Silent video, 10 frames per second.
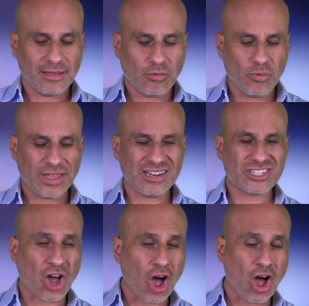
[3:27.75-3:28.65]
we can
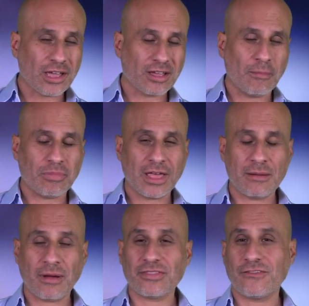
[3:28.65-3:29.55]
talk and complain
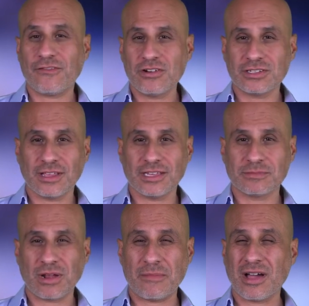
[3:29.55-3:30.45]
about the first
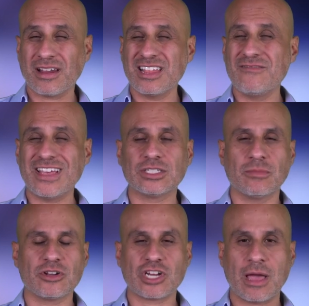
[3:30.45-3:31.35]
list, but I'm not going to invest too
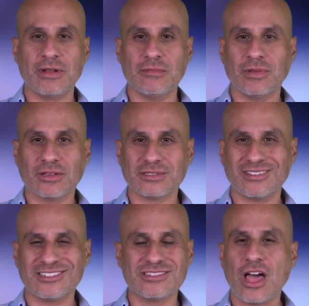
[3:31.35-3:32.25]
much time in it because
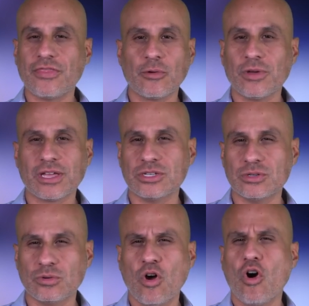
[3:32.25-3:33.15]
there's nothing we can
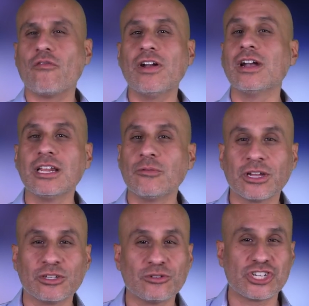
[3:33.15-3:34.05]
do, or very little we
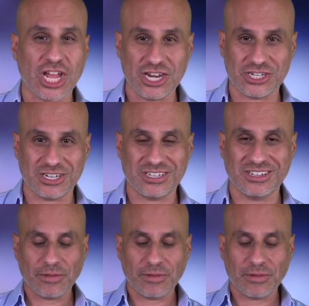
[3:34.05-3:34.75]
can do to change it.